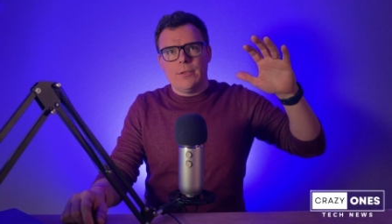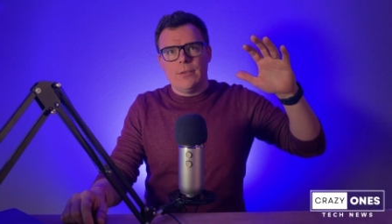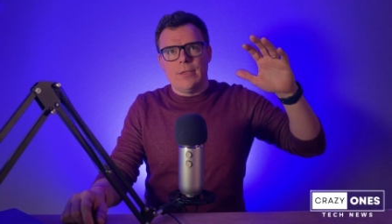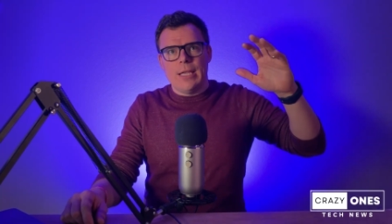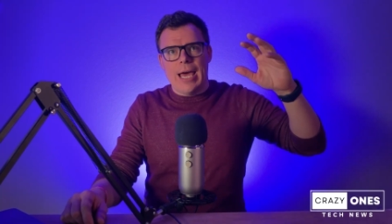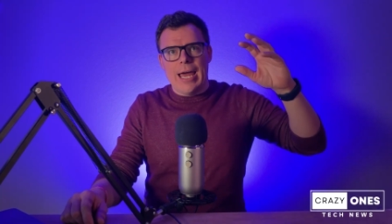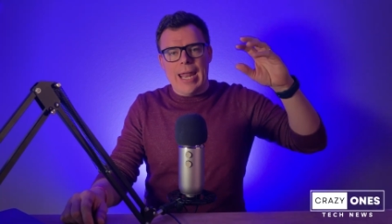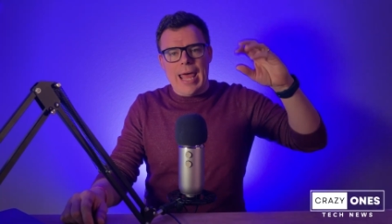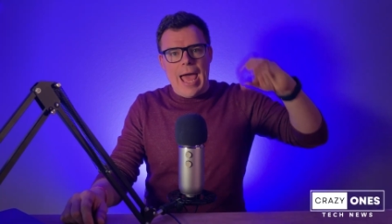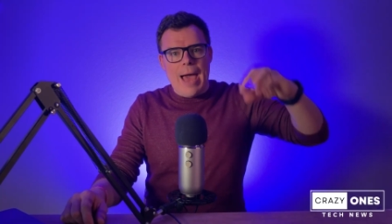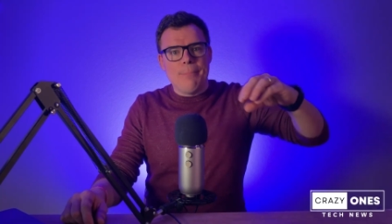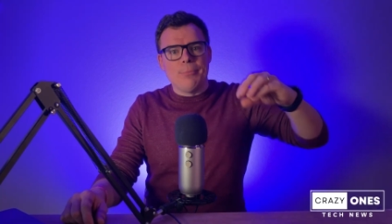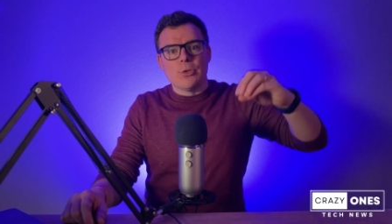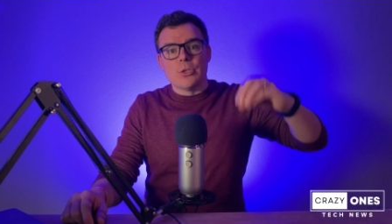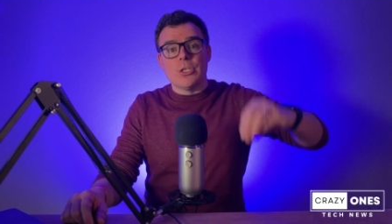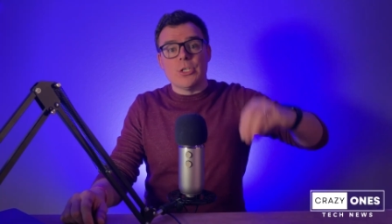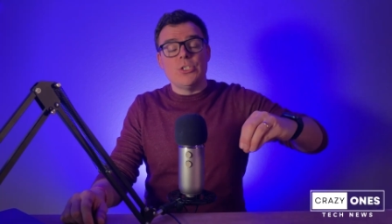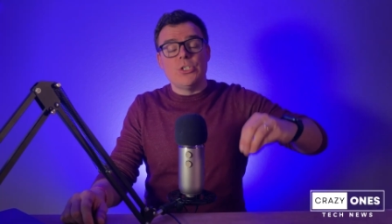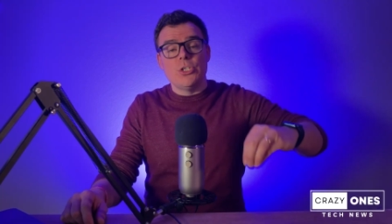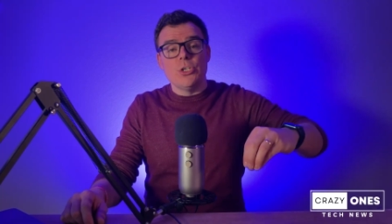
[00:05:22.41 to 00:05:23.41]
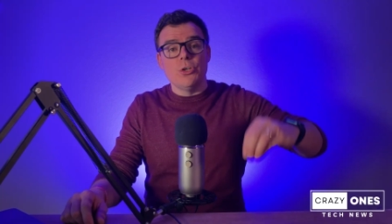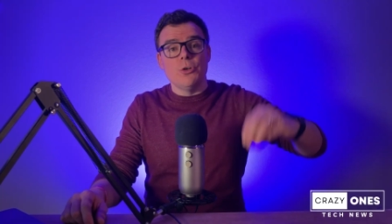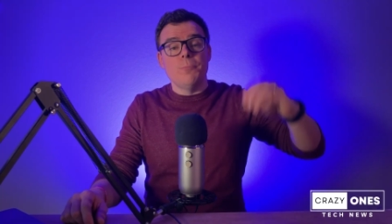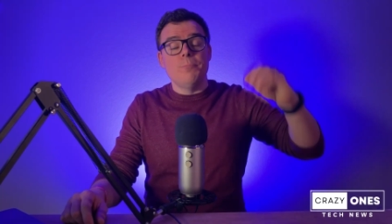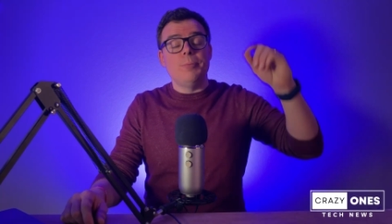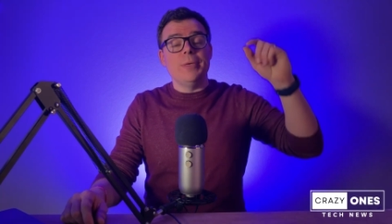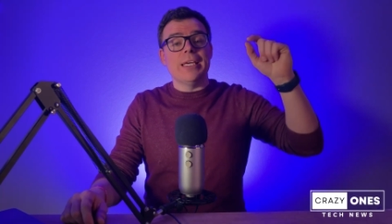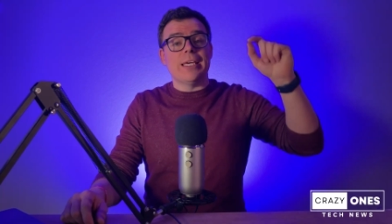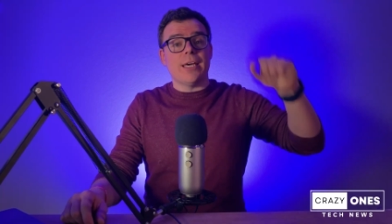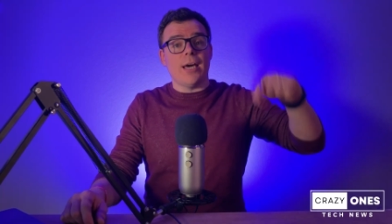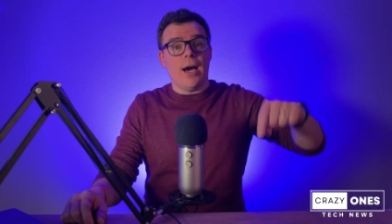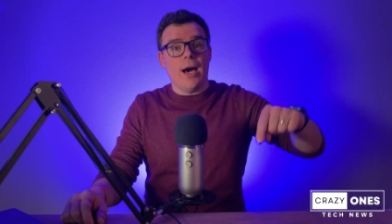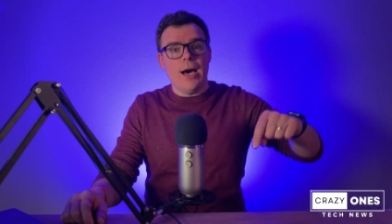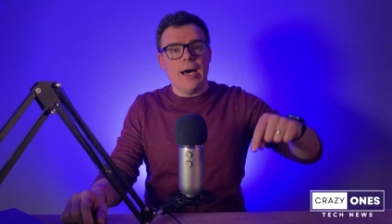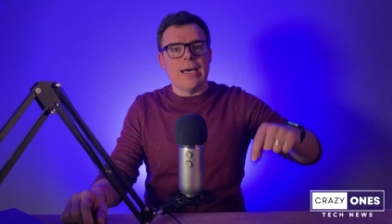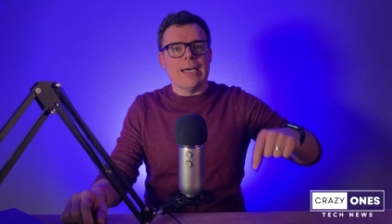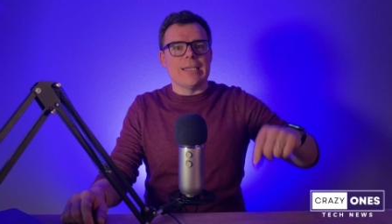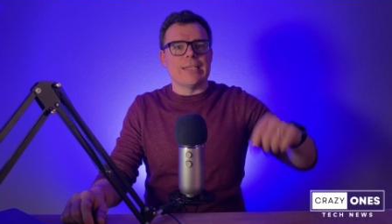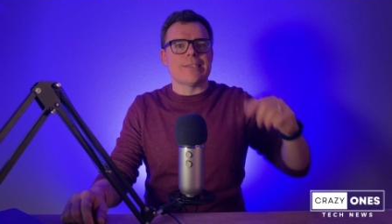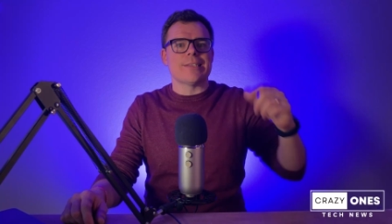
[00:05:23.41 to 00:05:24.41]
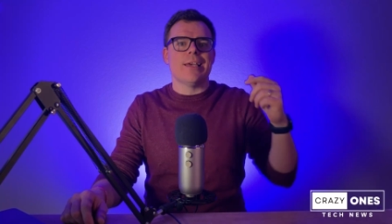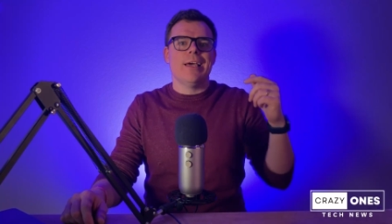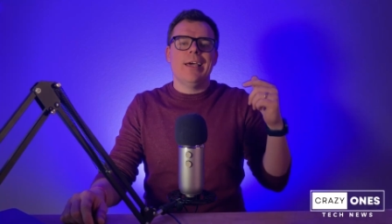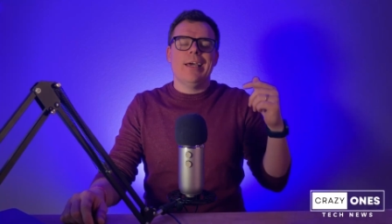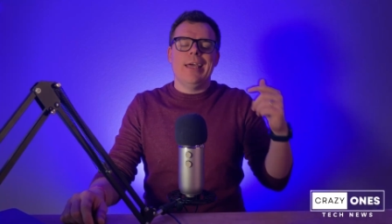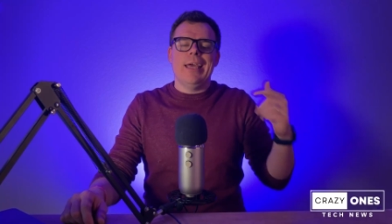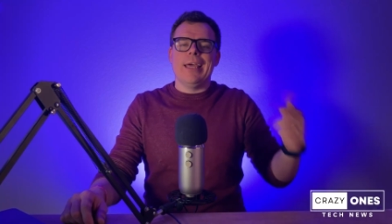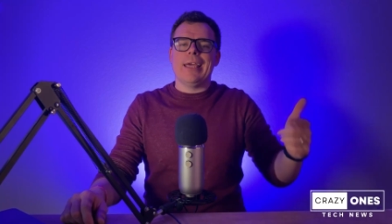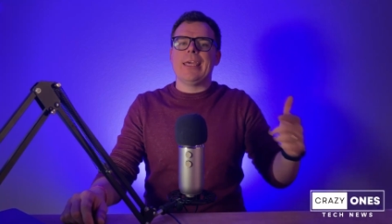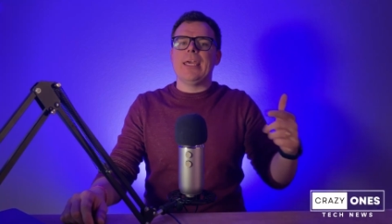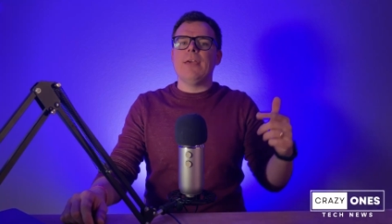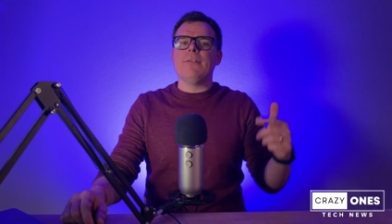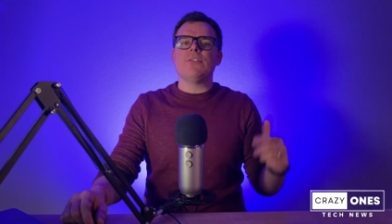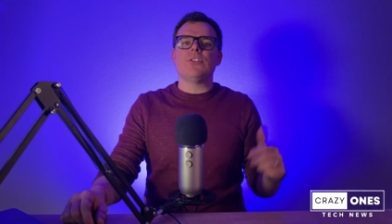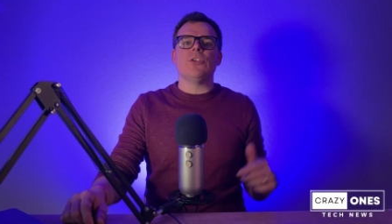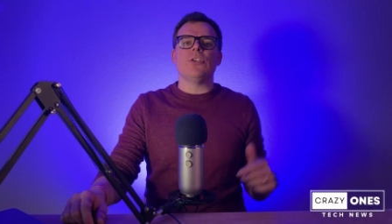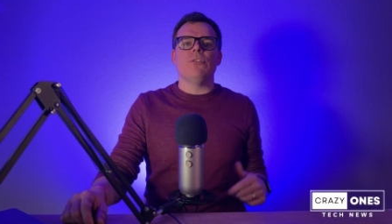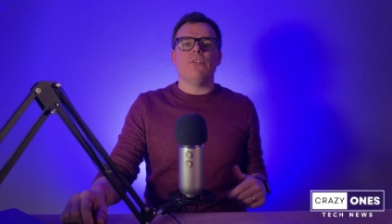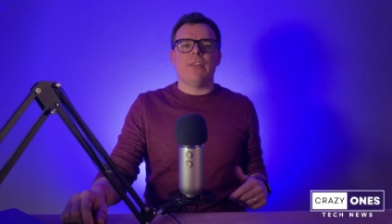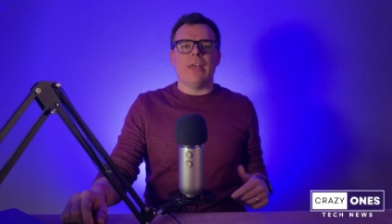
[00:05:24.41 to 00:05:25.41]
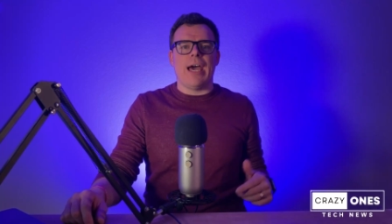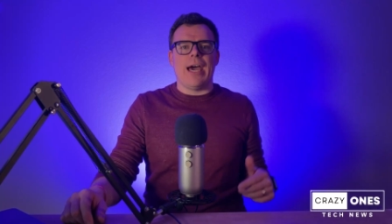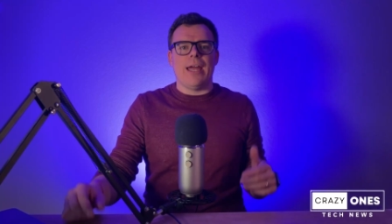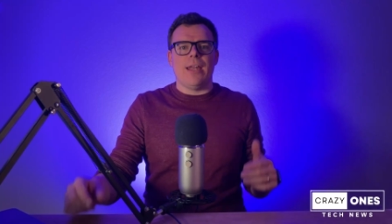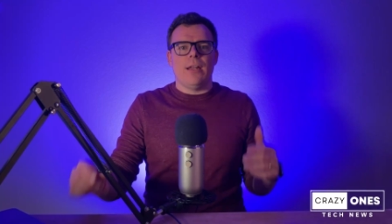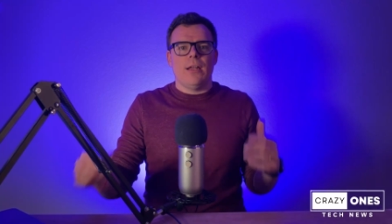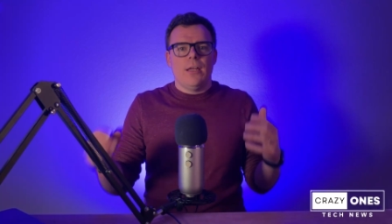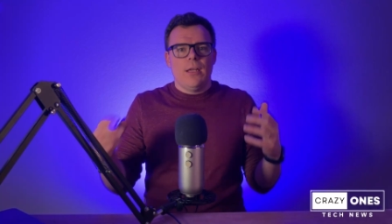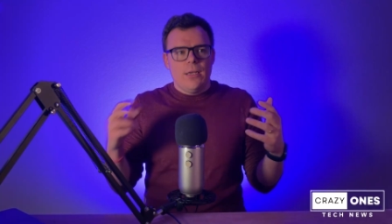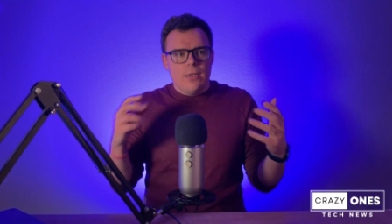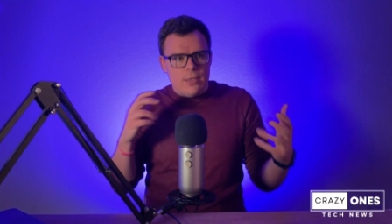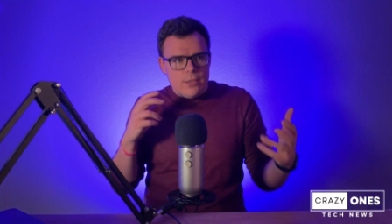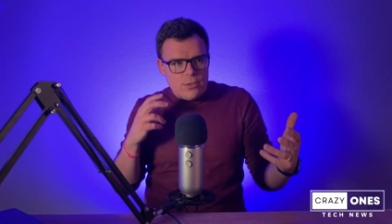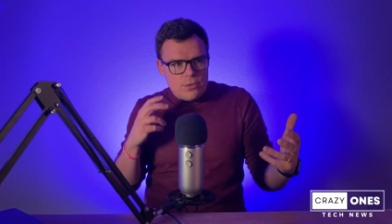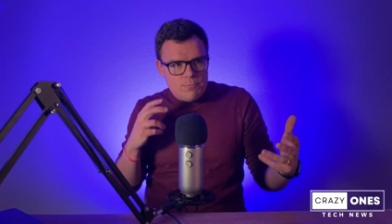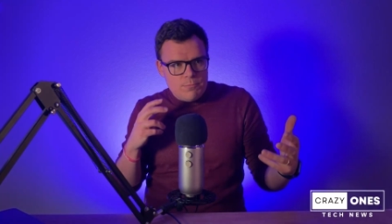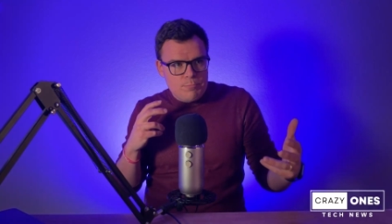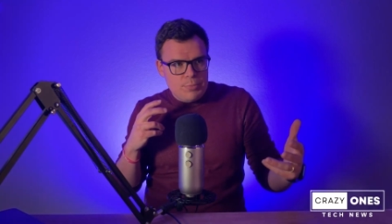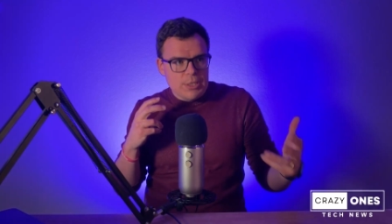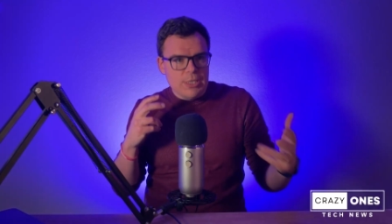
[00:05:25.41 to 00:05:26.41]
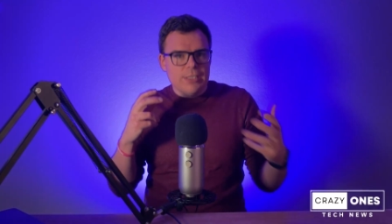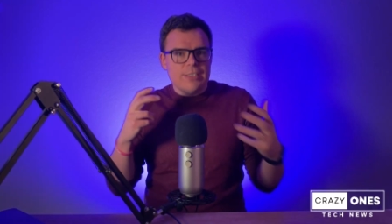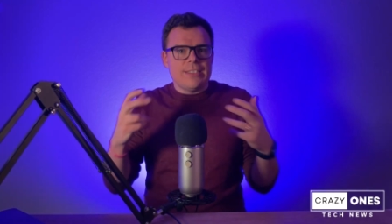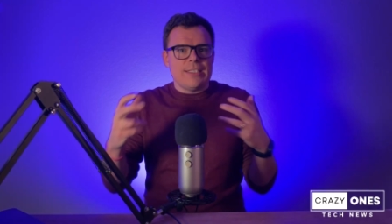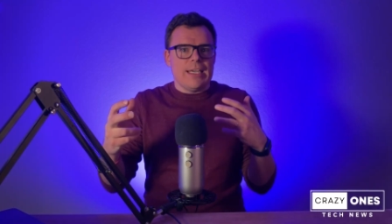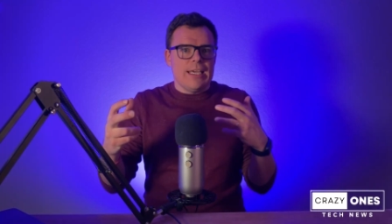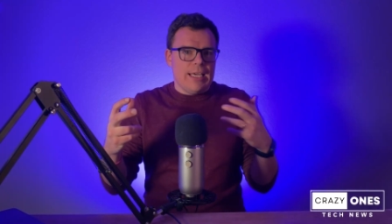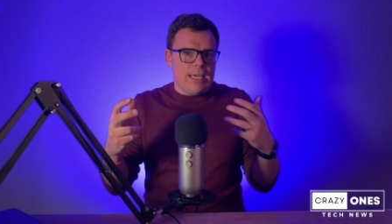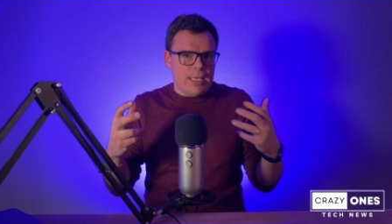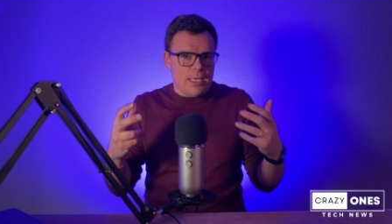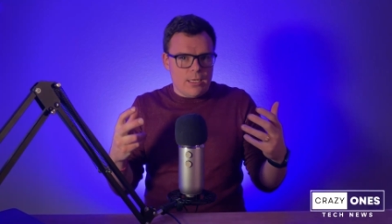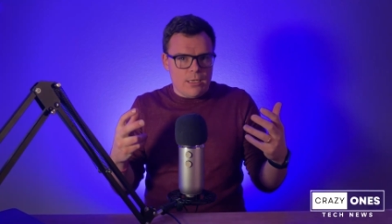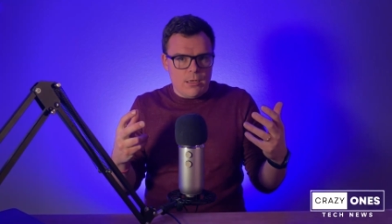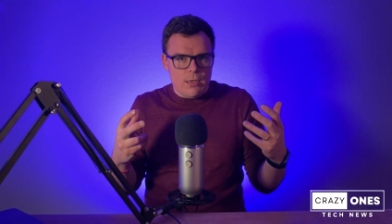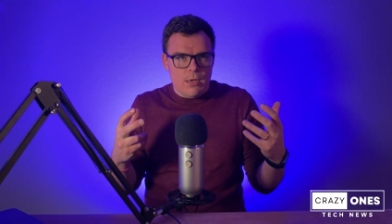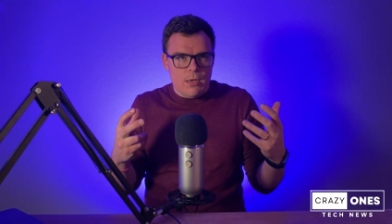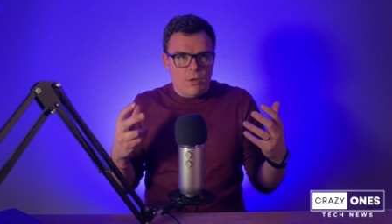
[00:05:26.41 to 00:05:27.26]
that Apple could do because it gives you that built-in